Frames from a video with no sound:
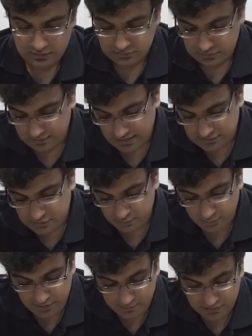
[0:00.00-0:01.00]
So that's
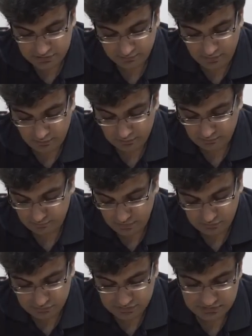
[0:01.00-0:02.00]
pretty much about the
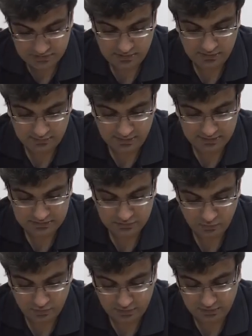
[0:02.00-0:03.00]
mouse. That's
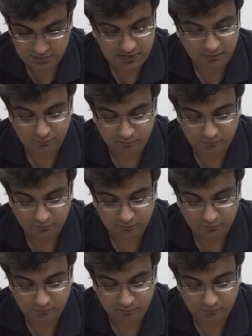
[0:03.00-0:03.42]
what the